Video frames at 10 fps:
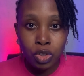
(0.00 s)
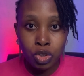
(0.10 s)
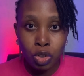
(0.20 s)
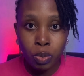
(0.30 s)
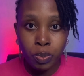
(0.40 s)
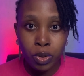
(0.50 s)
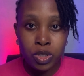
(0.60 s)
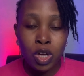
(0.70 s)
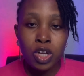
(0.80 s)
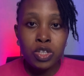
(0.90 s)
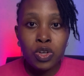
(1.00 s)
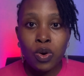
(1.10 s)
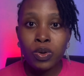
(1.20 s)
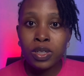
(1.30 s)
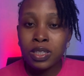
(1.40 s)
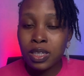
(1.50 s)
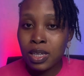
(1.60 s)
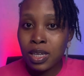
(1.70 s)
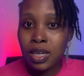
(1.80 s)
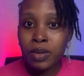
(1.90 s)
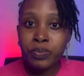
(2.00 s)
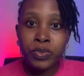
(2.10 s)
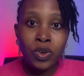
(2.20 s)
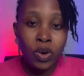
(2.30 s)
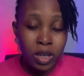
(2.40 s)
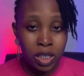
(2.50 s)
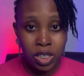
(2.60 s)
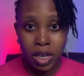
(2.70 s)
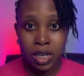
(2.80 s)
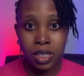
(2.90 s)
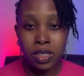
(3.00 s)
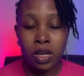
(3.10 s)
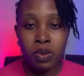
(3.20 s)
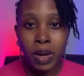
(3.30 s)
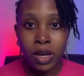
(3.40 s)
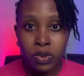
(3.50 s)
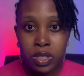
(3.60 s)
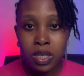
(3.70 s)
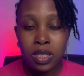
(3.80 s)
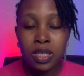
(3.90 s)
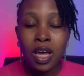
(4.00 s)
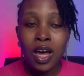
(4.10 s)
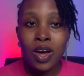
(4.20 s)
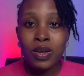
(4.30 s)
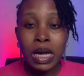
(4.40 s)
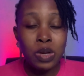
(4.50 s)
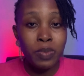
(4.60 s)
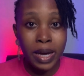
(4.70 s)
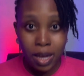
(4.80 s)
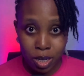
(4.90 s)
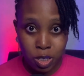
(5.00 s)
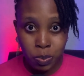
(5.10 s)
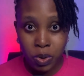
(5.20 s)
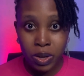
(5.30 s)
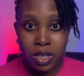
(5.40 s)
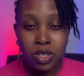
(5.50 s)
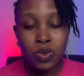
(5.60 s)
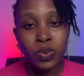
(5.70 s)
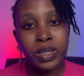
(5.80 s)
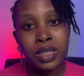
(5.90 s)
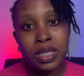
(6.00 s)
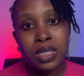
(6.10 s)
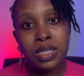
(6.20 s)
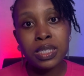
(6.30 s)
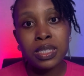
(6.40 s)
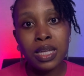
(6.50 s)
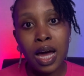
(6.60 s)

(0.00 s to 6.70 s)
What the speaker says: job boards. So the only challenge that you might notice, that you might experience with this